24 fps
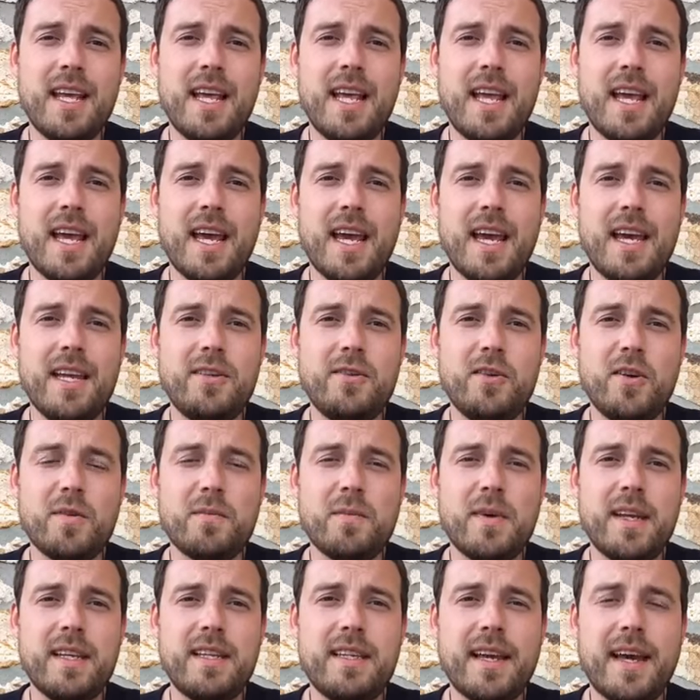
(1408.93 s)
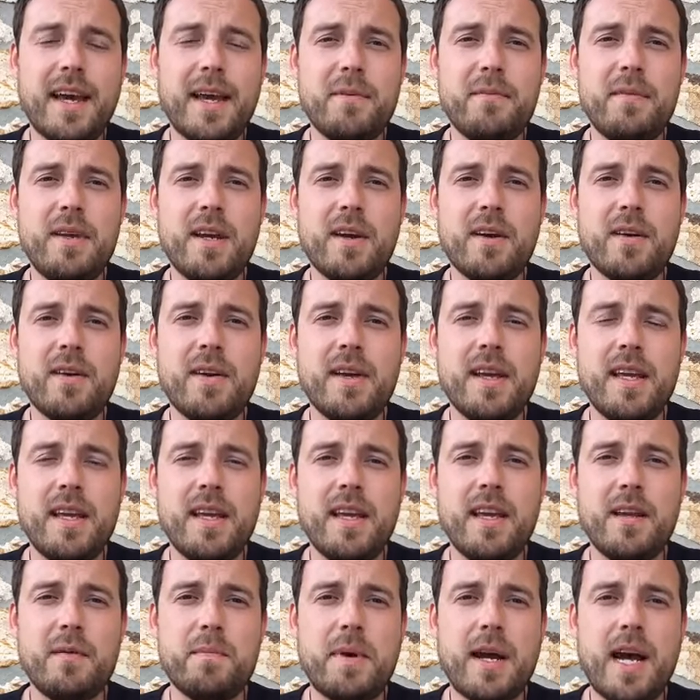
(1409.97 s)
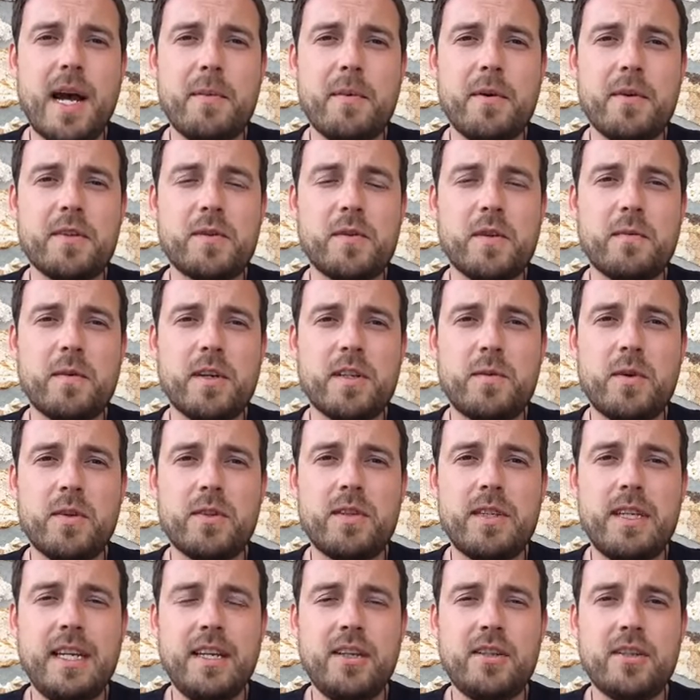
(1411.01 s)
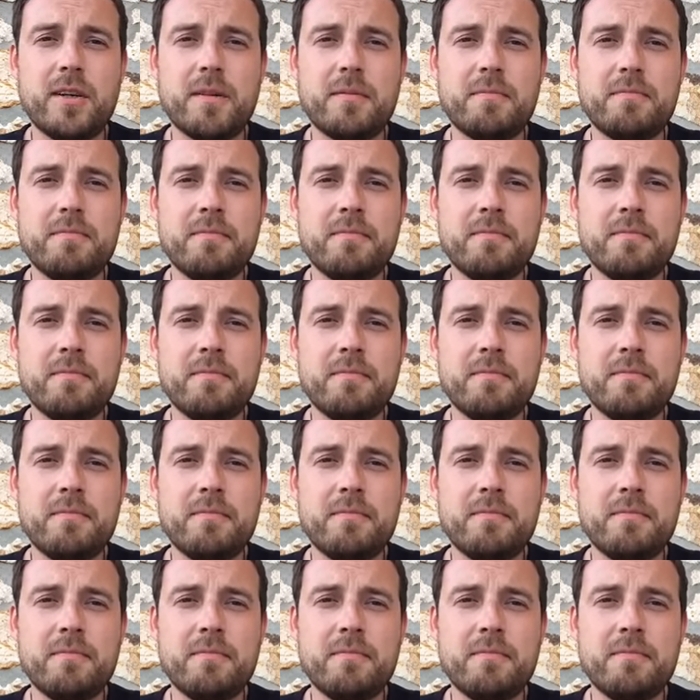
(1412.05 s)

uh, during my time here in Patmos with my spiritual teacher.